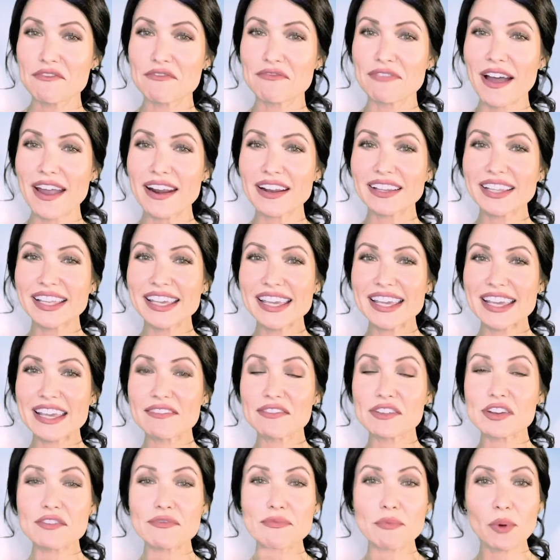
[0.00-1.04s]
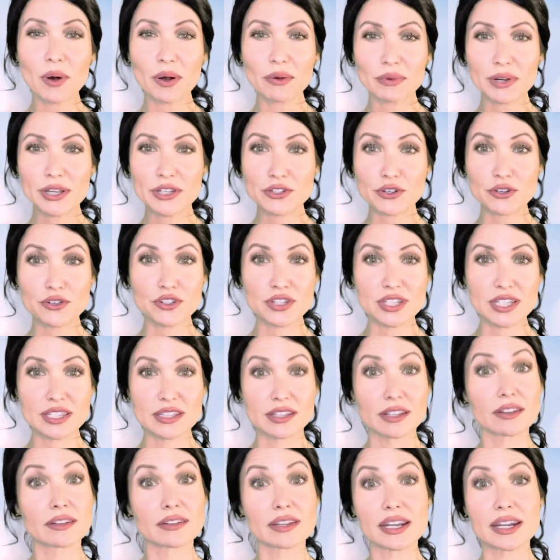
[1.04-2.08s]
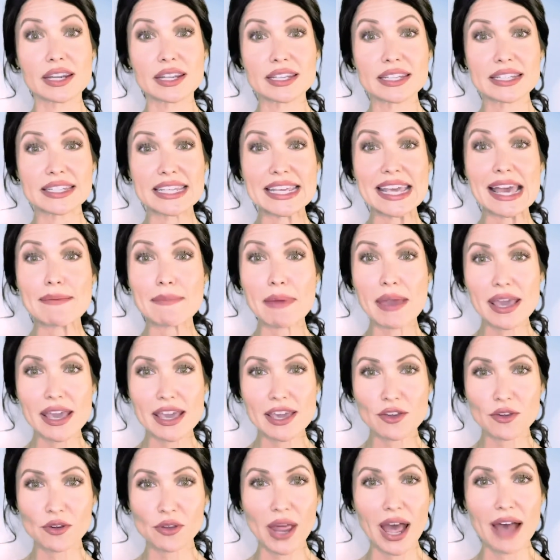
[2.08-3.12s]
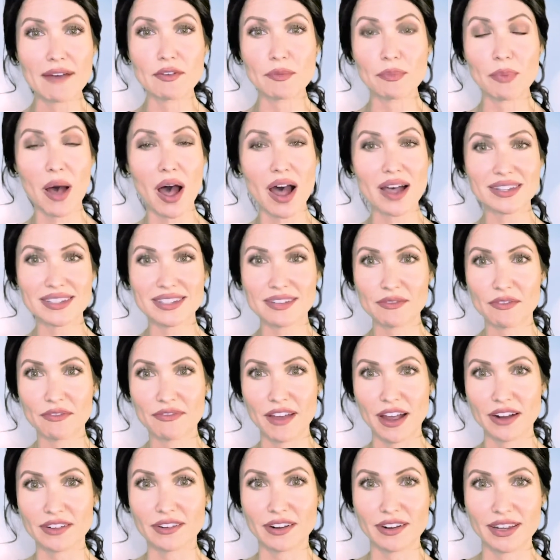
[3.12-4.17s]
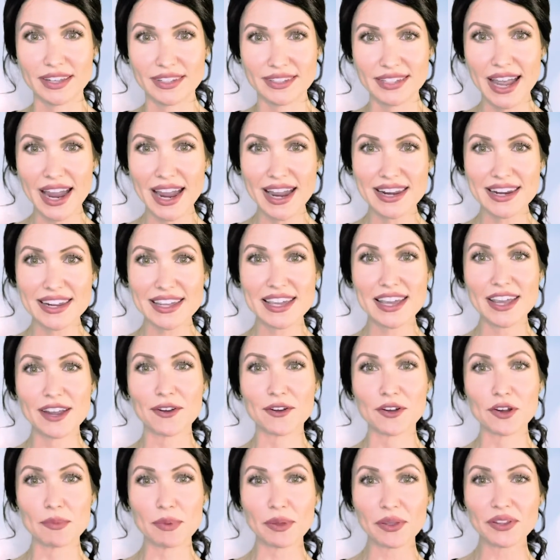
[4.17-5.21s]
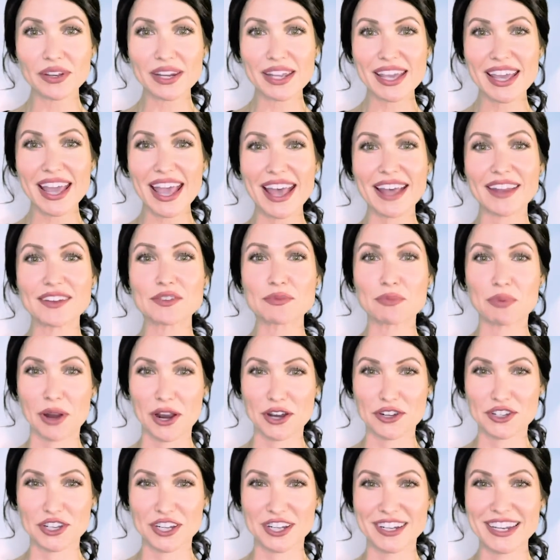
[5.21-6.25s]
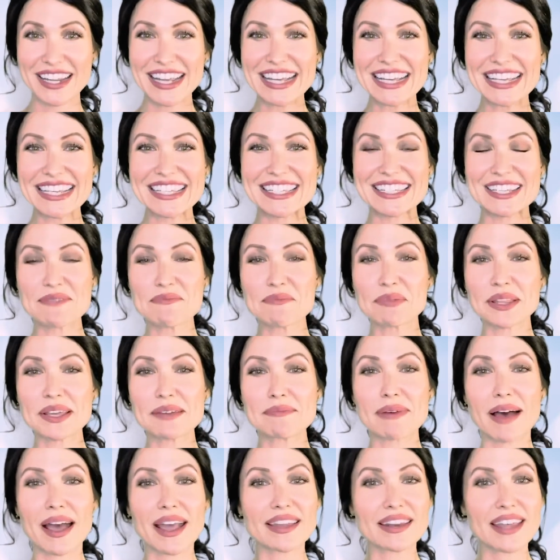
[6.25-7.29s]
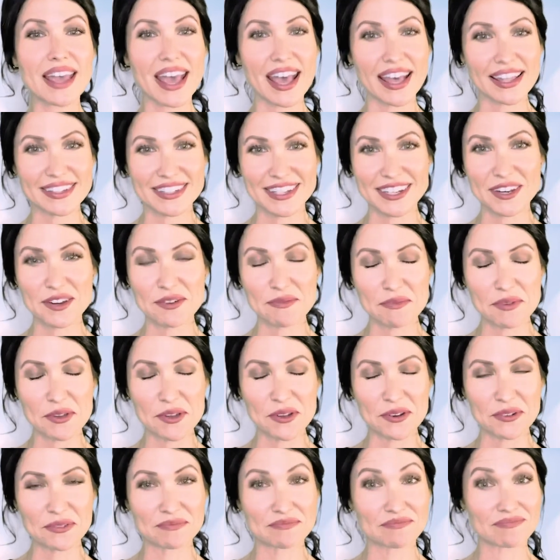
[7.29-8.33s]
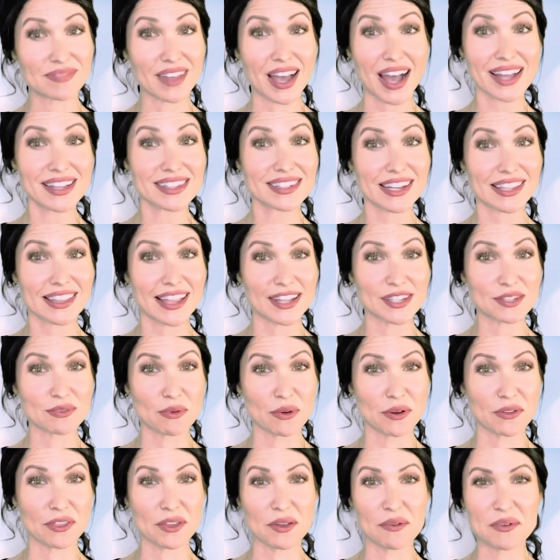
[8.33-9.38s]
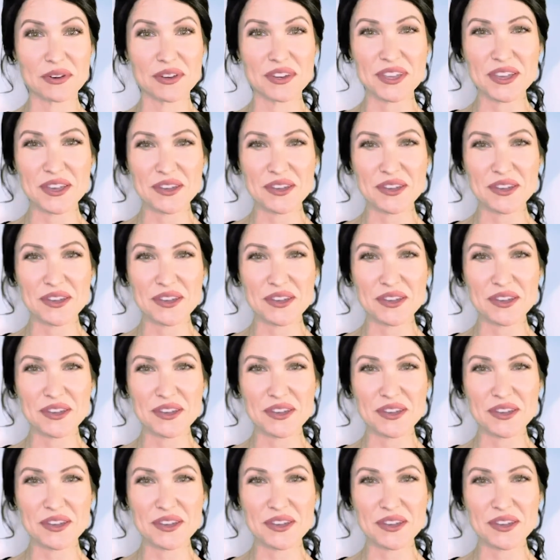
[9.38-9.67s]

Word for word: Finally, even if more research is still needed, D M A E could have a positive effect on anxiety, irritability, and depression simply by enhancing your mood. I'd say that's worth it, wouldn't